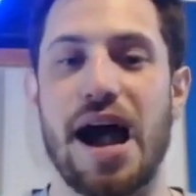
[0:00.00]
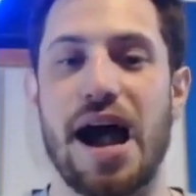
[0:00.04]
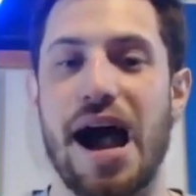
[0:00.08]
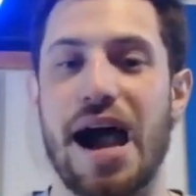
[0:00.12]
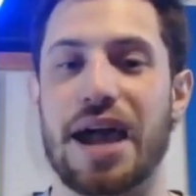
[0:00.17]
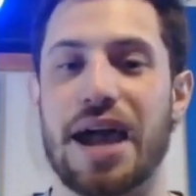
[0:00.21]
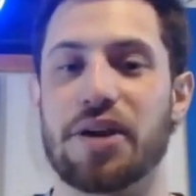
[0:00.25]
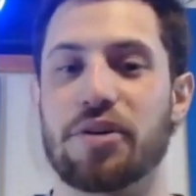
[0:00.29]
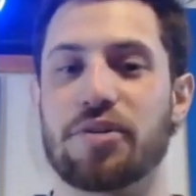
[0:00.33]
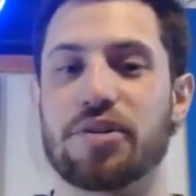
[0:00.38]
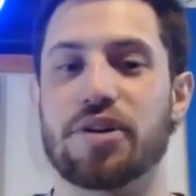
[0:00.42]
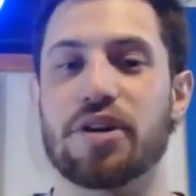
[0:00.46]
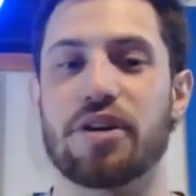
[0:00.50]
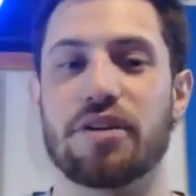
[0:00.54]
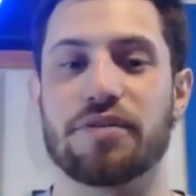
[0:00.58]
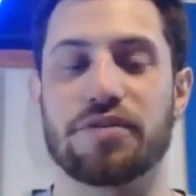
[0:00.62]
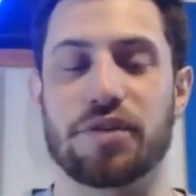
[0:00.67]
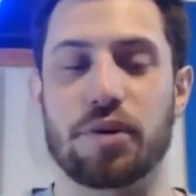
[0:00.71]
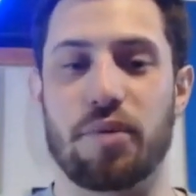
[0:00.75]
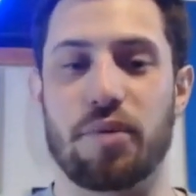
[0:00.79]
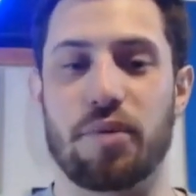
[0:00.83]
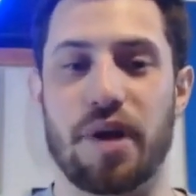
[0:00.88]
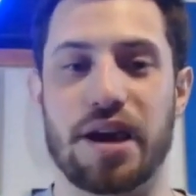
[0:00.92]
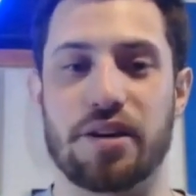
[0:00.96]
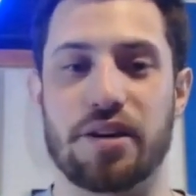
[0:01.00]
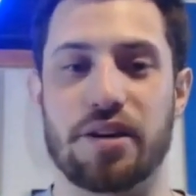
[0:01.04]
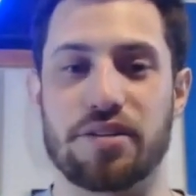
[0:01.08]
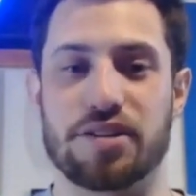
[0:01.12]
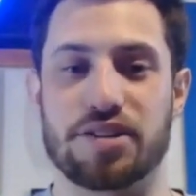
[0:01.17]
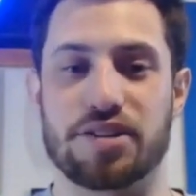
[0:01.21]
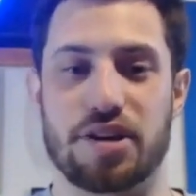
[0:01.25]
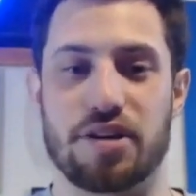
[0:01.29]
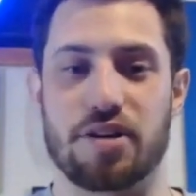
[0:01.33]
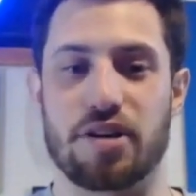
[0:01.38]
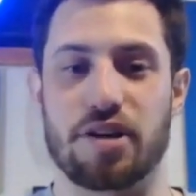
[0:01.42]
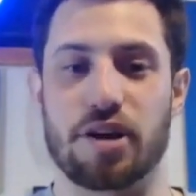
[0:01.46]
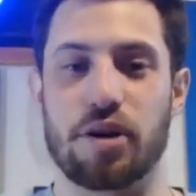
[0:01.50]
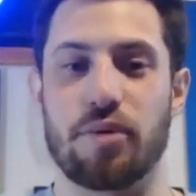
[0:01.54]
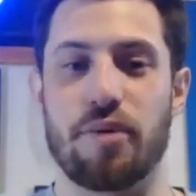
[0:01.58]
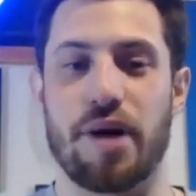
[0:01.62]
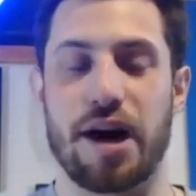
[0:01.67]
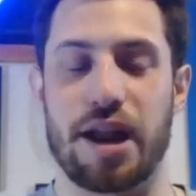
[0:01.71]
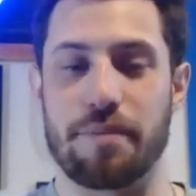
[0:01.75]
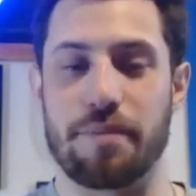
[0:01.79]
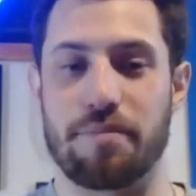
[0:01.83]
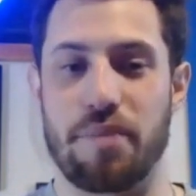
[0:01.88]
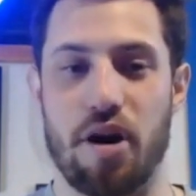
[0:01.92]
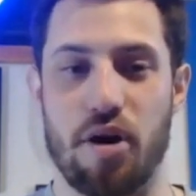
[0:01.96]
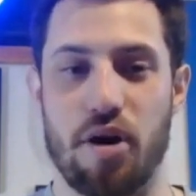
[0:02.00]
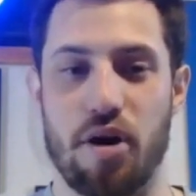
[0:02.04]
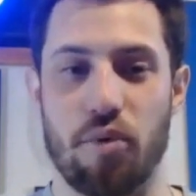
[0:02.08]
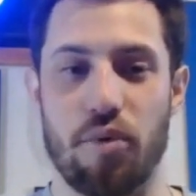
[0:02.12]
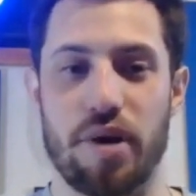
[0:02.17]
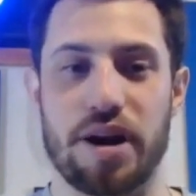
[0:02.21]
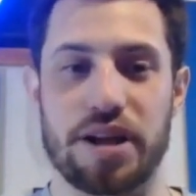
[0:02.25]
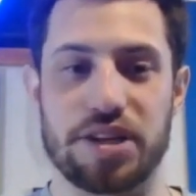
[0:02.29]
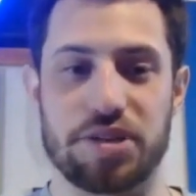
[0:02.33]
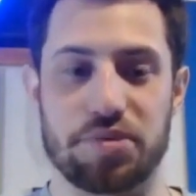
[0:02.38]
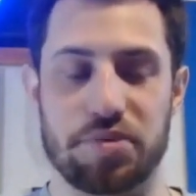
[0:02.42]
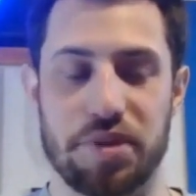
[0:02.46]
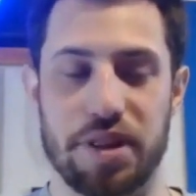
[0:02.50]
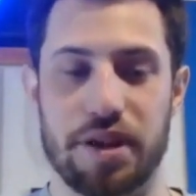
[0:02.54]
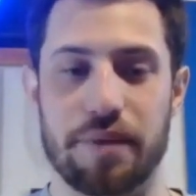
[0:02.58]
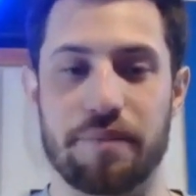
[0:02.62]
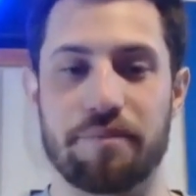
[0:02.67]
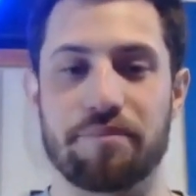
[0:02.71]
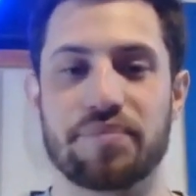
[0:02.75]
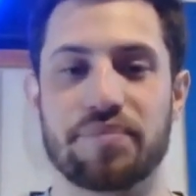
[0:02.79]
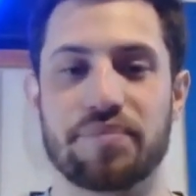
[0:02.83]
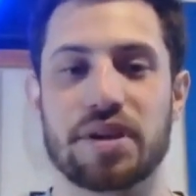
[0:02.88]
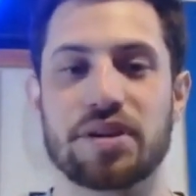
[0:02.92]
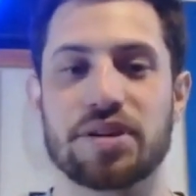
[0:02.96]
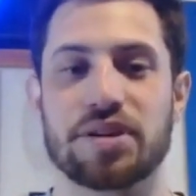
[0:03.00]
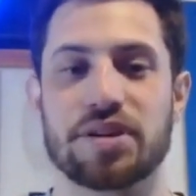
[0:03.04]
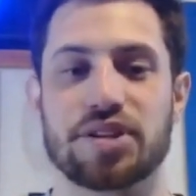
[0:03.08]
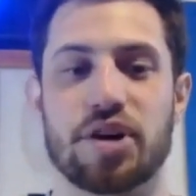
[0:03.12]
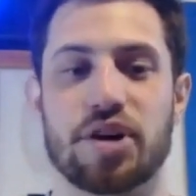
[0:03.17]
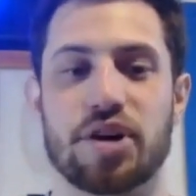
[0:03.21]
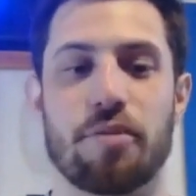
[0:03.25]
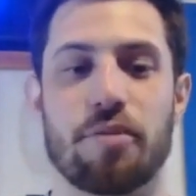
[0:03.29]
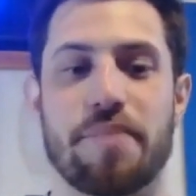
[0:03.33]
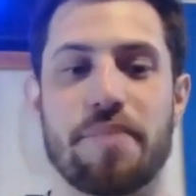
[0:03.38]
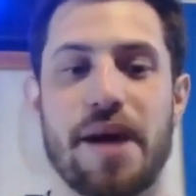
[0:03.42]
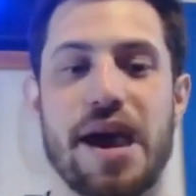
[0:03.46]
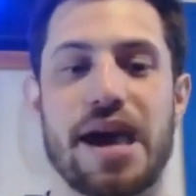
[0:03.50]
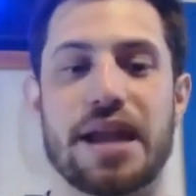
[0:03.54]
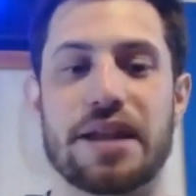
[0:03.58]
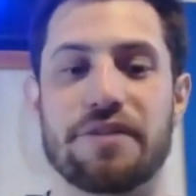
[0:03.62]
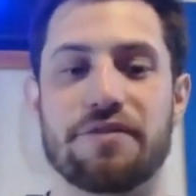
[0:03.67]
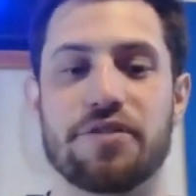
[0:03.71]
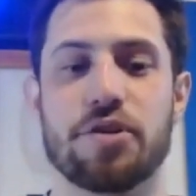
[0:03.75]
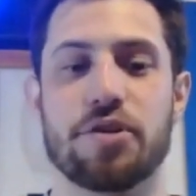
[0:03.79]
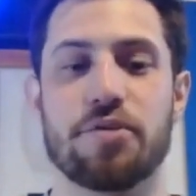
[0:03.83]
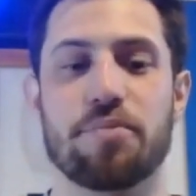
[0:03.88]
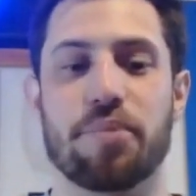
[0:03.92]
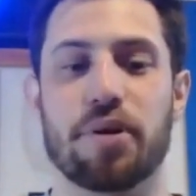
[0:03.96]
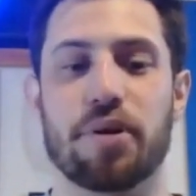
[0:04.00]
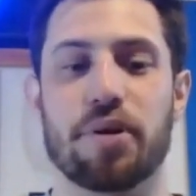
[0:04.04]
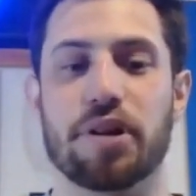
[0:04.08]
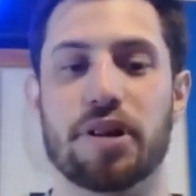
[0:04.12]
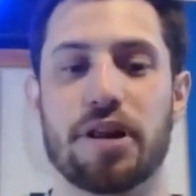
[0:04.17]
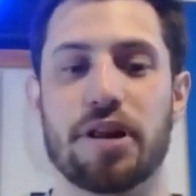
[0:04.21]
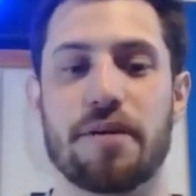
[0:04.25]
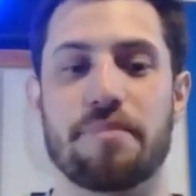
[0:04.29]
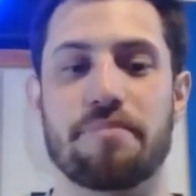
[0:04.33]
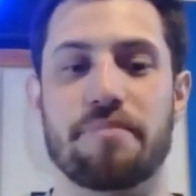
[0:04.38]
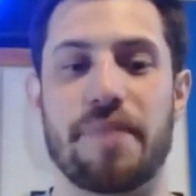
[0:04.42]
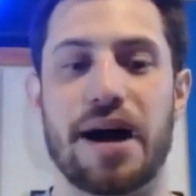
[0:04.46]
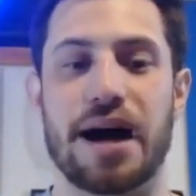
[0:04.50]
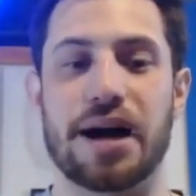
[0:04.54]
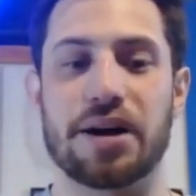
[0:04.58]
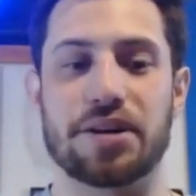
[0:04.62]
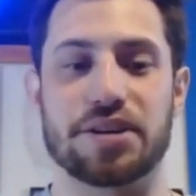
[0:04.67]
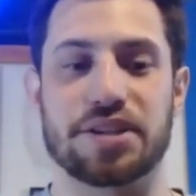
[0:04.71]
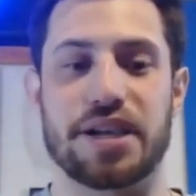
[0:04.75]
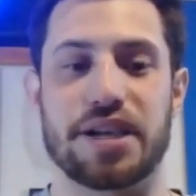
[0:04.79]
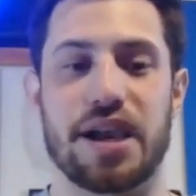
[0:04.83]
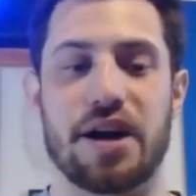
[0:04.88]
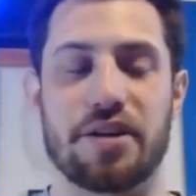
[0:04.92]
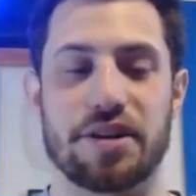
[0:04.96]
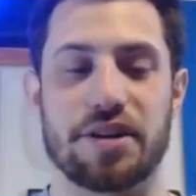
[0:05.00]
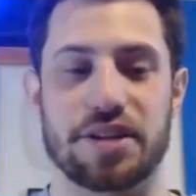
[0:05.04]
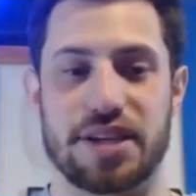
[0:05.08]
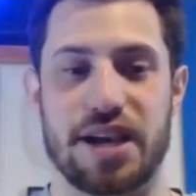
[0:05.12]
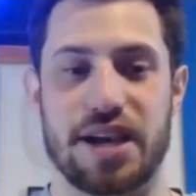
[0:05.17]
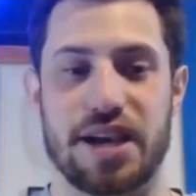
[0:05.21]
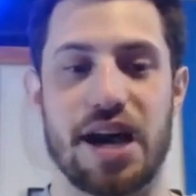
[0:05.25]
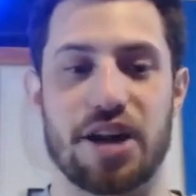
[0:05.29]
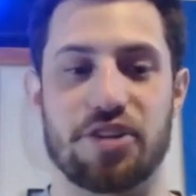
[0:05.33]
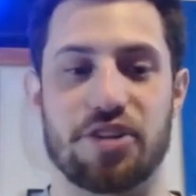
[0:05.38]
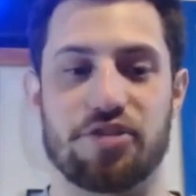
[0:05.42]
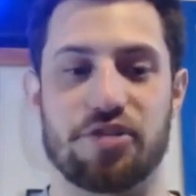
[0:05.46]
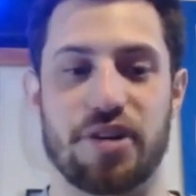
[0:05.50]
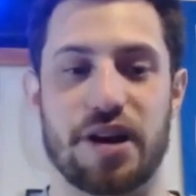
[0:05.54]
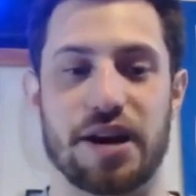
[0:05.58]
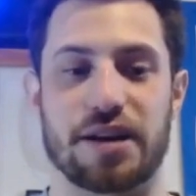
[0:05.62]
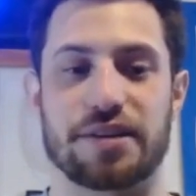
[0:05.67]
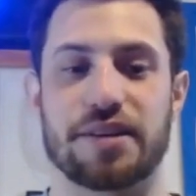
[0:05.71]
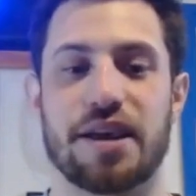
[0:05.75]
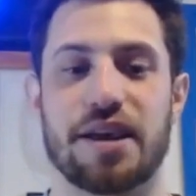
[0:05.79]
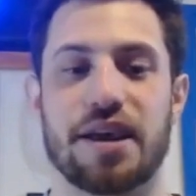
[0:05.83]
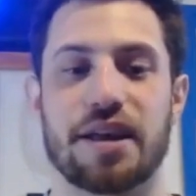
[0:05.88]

I don't know if the Raiders are going to want to part ways with him. So, Pat, if you pull up Myles Garrett's contract,